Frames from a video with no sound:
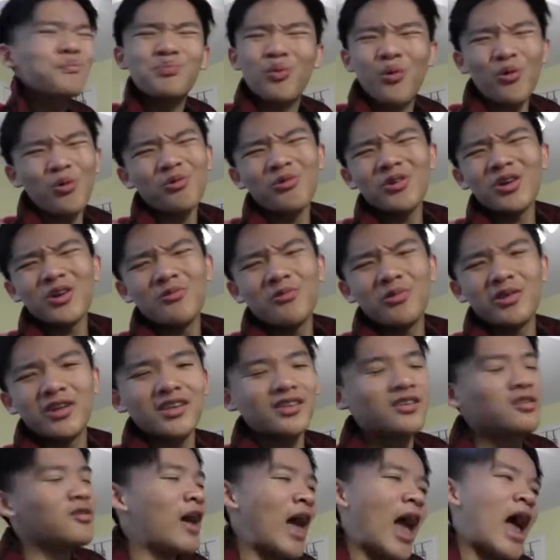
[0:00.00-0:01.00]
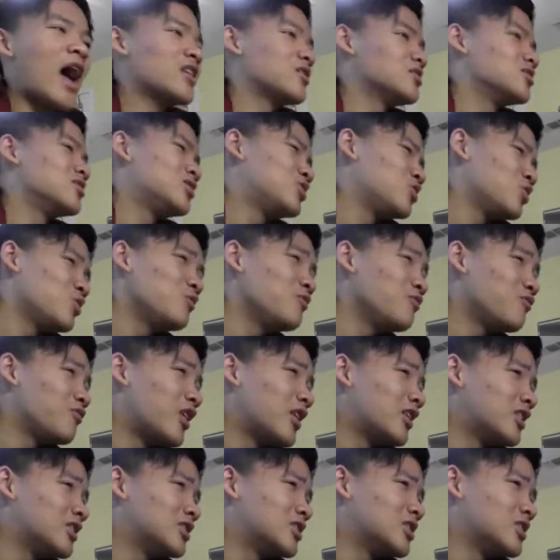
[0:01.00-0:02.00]
boring would it to add a zoom
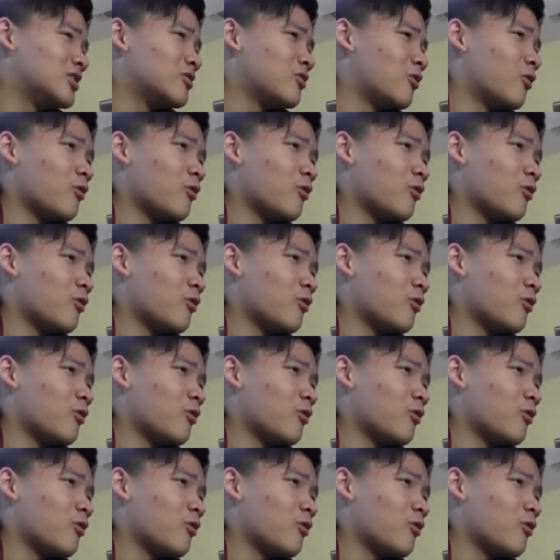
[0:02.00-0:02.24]
function?